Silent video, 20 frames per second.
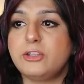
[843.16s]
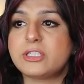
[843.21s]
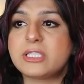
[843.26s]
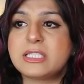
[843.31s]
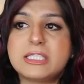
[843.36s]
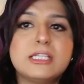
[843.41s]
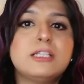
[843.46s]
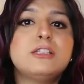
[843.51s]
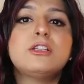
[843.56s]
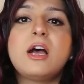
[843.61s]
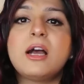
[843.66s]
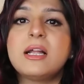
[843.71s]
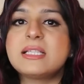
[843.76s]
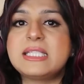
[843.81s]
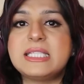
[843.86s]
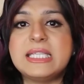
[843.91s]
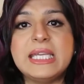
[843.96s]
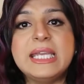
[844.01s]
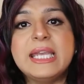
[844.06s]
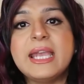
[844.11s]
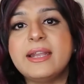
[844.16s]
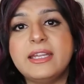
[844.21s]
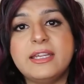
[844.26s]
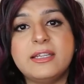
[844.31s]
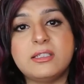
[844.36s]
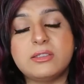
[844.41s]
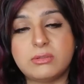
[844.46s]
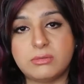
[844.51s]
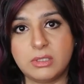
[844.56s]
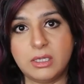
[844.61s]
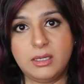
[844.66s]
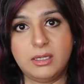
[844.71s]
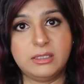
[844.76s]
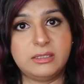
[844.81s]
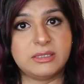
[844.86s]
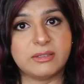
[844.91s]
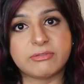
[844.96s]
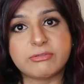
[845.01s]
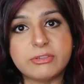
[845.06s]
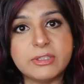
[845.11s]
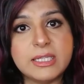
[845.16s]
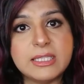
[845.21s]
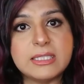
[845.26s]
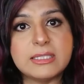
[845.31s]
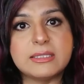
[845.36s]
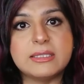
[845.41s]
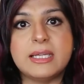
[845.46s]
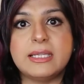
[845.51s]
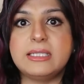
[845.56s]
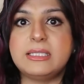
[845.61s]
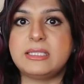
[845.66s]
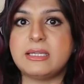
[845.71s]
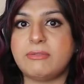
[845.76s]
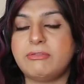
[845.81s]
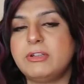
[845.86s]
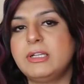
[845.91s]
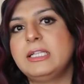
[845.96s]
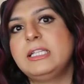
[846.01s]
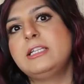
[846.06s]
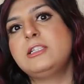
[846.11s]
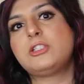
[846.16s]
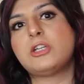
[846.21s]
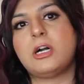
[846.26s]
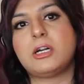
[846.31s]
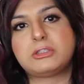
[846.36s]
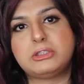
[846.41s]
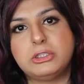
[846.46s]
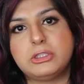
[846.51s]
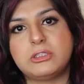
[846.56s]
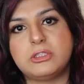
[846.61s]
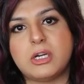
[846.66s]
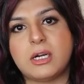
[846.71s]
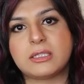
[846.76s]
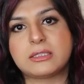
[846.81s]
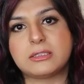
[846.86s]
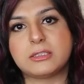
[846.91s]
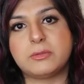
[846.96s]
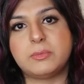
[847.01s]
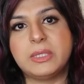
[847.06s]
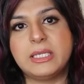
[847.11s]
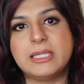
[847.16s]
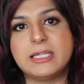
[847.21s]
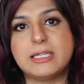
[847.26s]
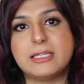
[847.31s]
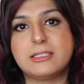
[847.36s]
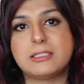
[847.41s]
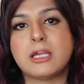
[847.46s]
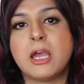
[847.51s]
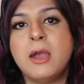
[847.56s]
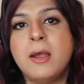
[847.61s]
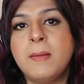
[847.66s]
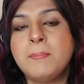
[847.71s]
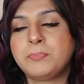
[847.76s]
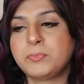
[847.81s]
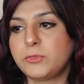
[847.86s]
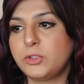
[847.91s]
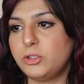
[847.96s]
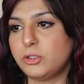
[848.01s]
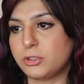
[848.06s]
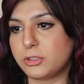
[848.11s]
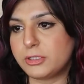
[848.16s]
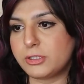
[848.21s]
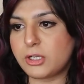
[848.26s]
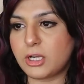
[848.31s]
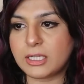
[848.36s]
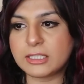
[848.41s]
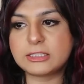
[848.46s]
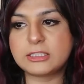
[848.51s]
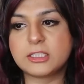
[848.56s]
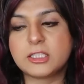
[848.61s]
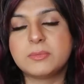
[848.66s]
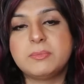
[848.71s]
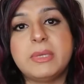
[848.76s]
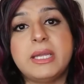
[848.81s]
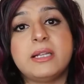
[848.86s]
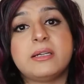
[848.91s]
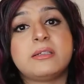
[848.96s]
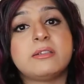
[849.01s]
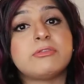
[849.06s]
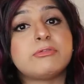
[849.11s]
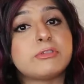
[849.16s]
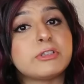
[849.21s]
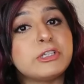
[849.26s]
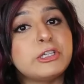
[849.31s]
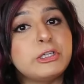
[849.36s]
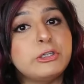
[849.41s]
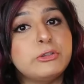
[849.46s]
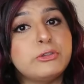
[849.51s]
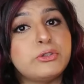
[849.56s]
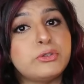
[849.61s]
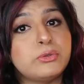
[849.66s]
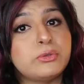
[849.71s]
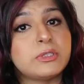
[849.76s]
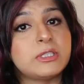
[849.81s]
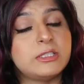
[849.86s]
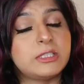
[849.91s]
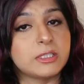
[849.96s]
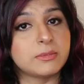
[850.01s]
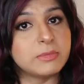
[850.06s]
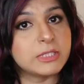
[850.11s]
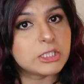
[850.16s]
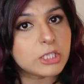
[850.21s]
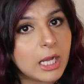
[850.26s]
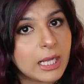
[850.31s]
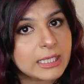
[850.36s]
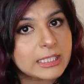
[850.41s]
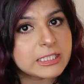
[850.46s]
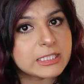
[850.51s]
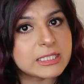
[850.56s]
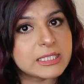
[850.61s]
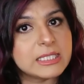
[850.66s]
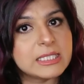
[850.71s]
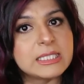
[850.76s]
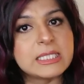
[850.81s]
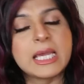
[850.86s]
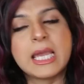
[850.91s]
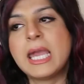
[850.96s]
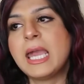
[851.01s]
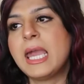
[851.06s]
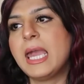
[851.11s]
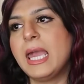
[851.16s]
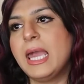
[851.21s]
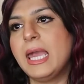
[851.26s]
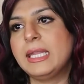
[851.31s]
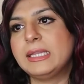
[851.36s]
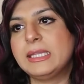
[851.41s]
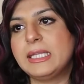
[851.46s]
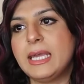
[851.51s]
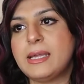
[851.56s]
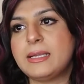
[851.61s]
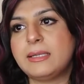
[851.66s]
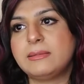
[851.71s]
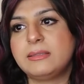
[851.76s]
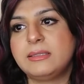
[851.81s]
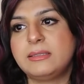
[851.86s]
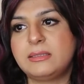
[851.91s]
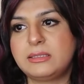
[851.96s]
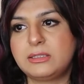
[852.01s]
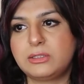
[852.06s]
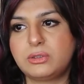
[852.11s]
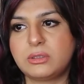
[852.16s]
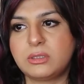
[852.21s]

and you're still not seeing any difference, then definitely talk to your doctor, because your doctor may refer you to a dermatologist and then